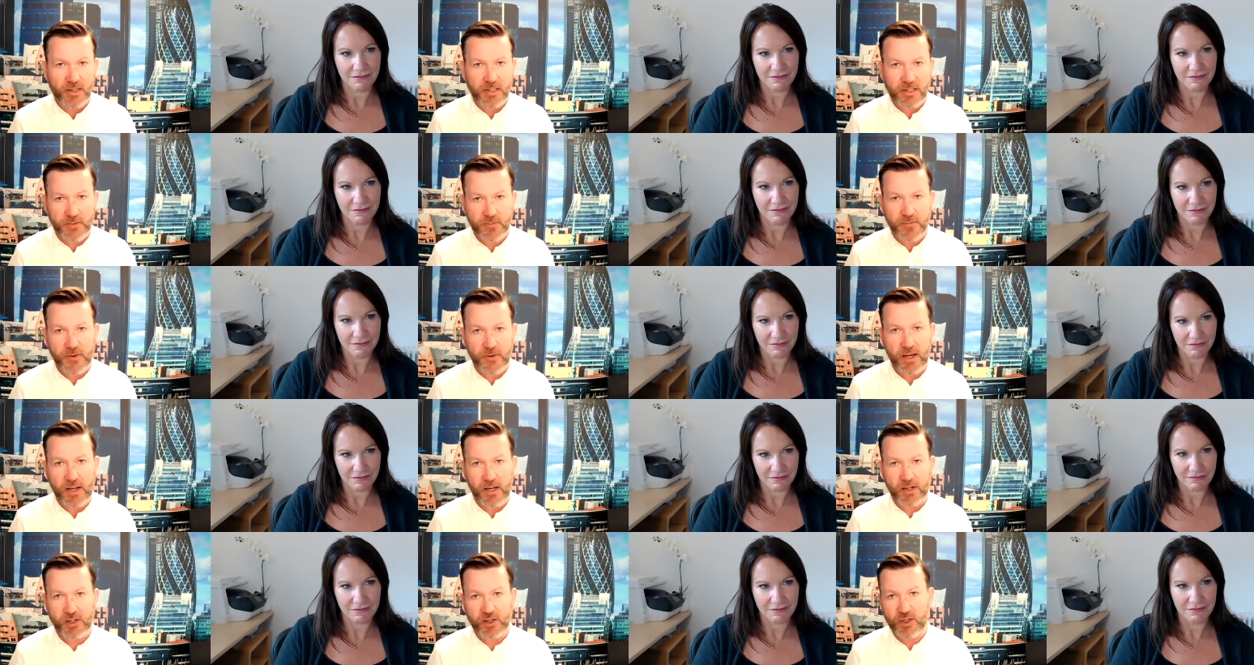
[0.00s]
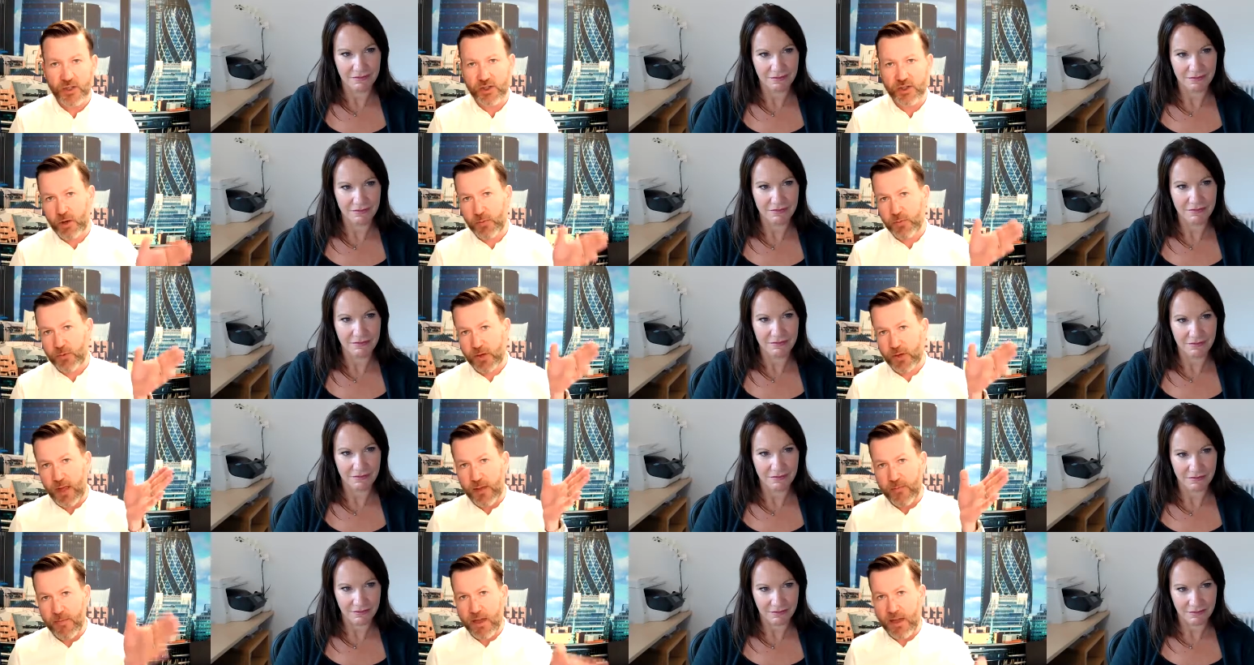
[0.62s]
Speaker 1: to finish. The job
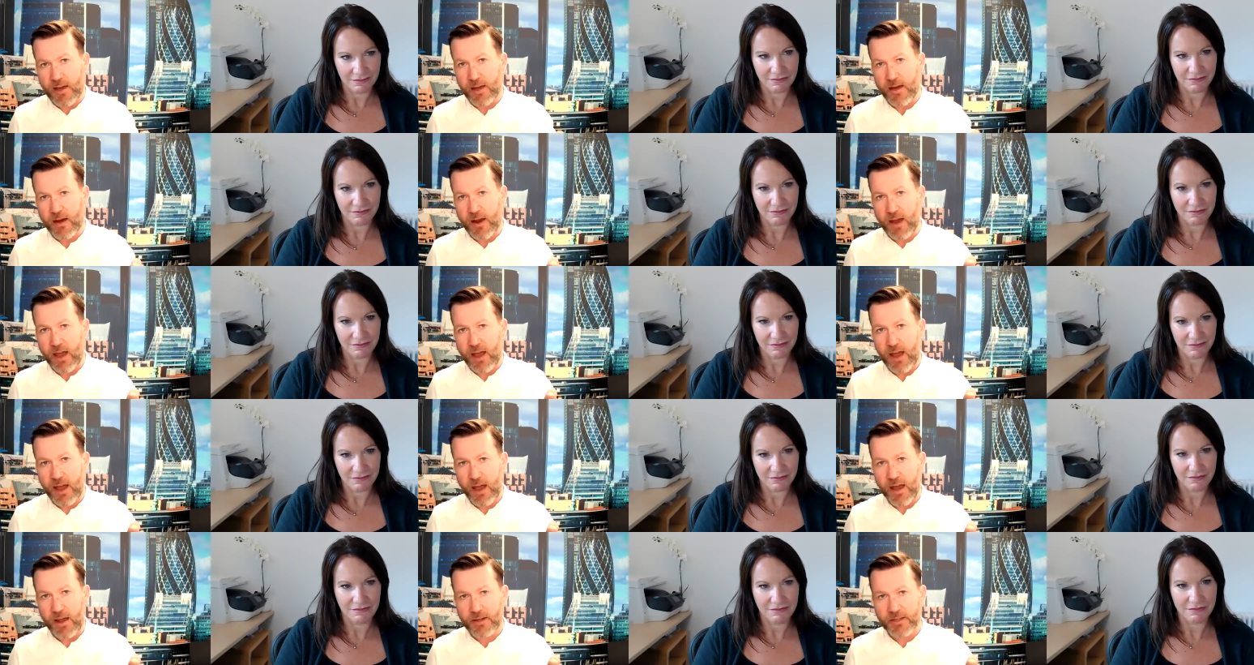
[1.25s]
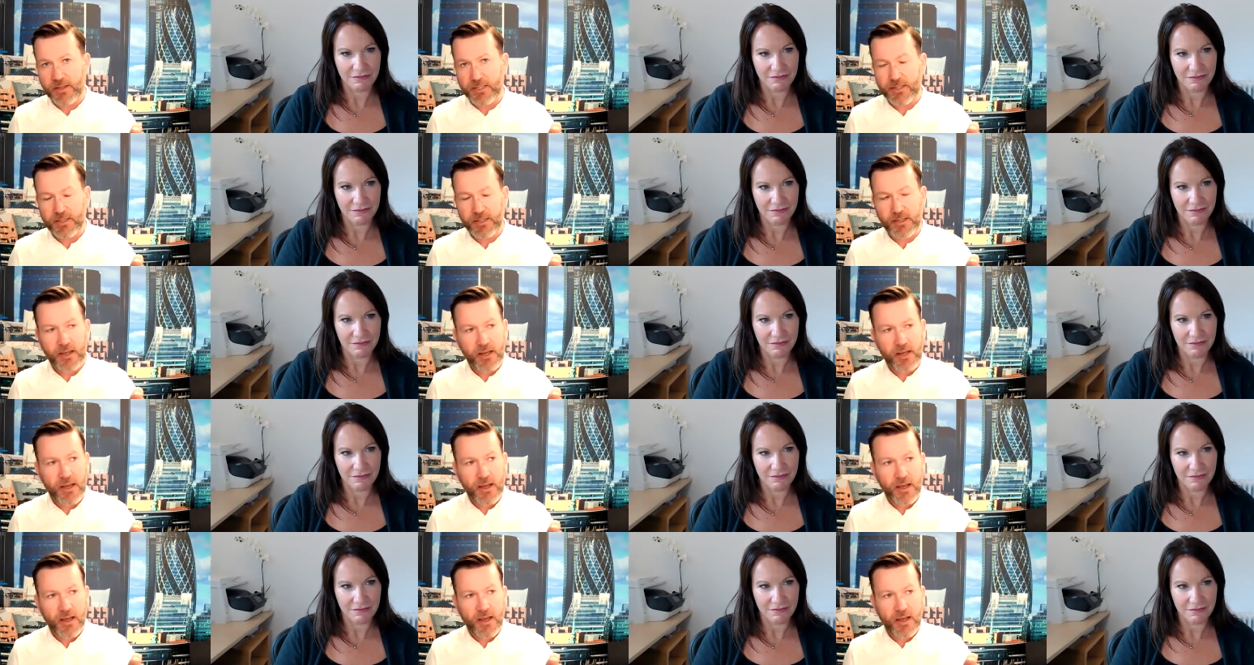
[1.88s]
came in at
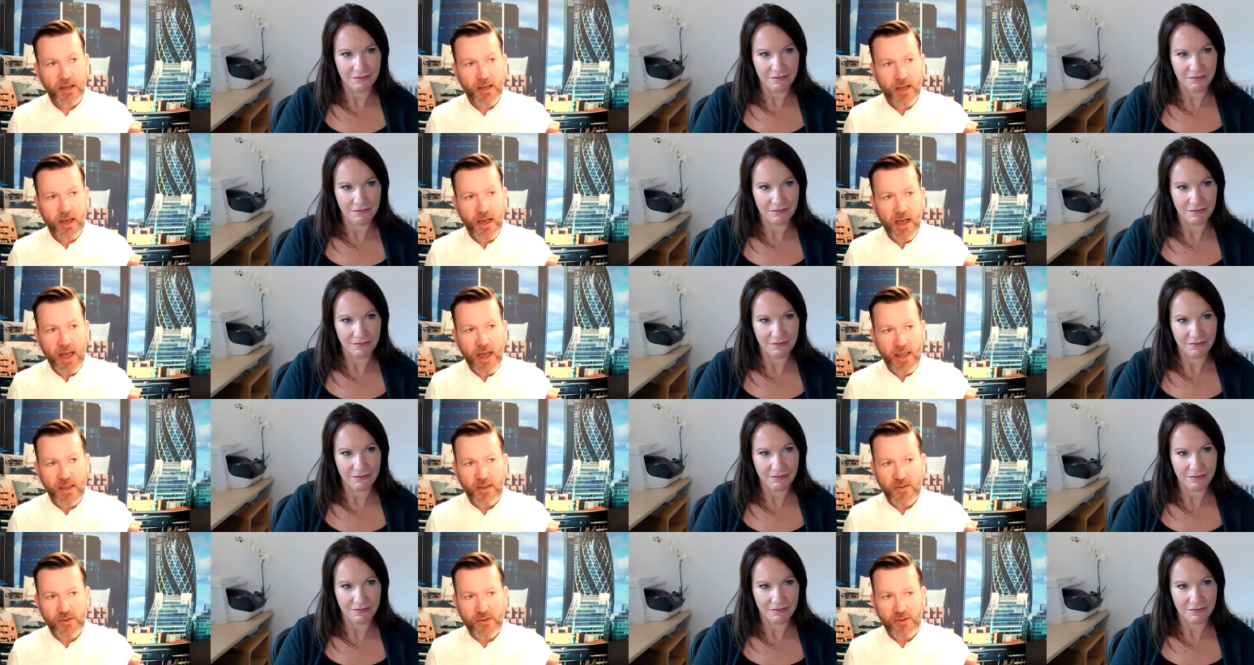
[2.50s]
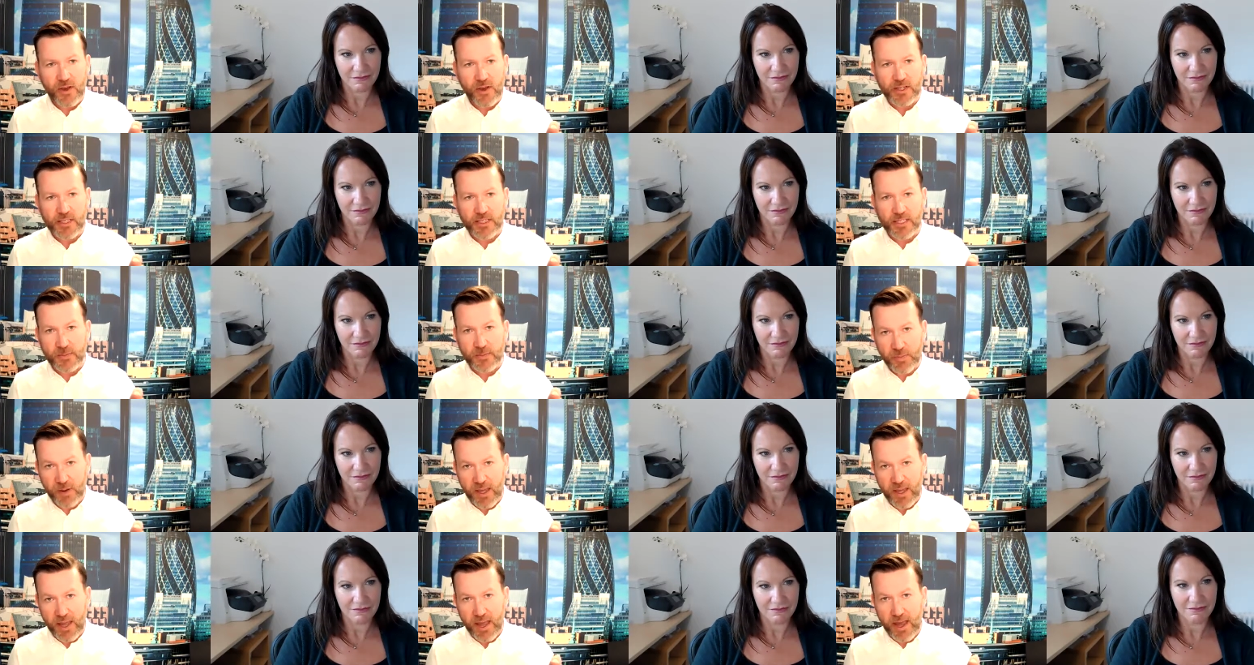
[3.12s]
8.30
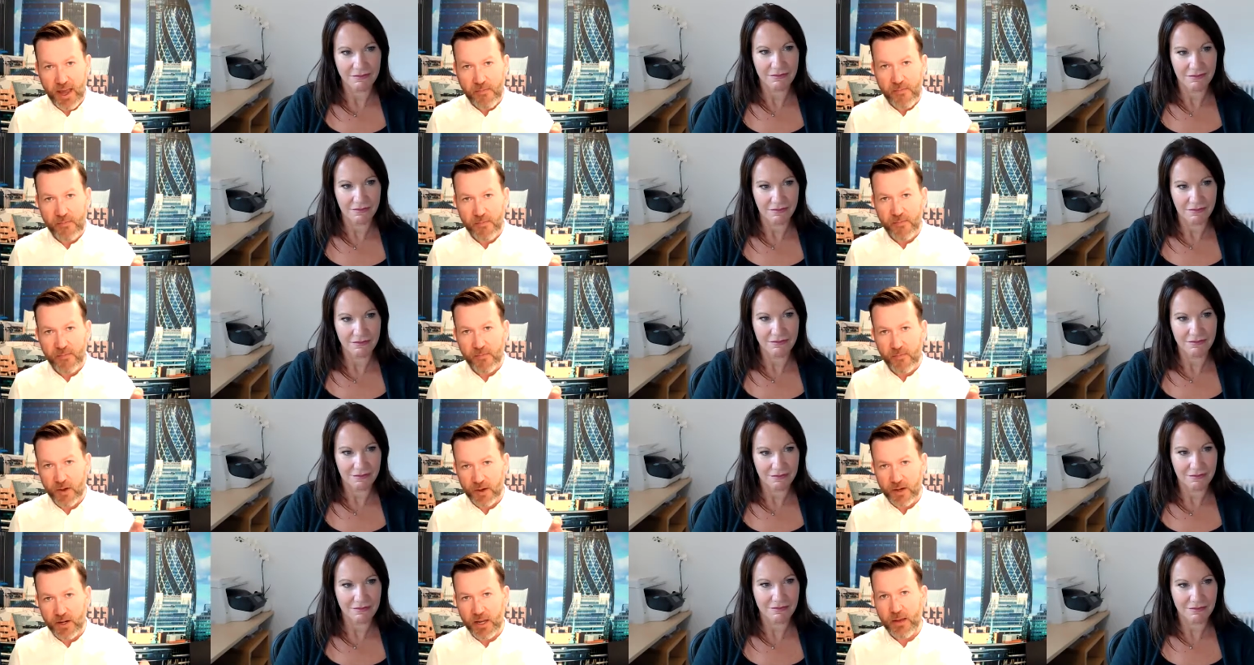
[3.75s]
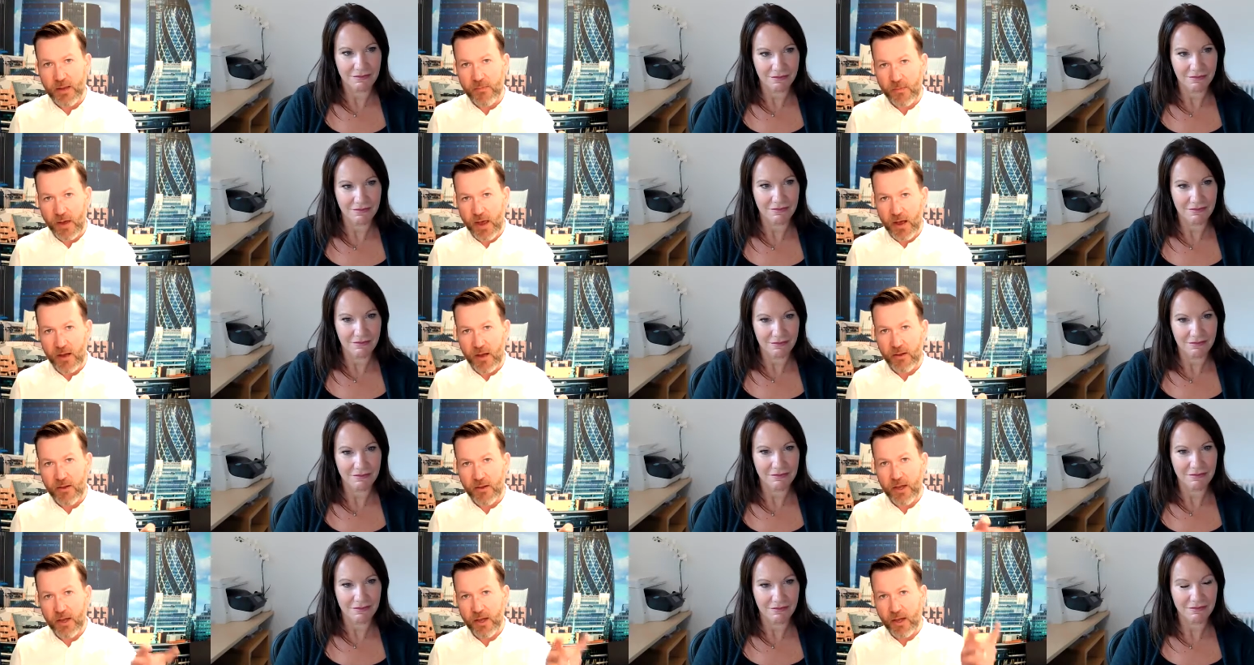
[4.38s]
p.m. on the email.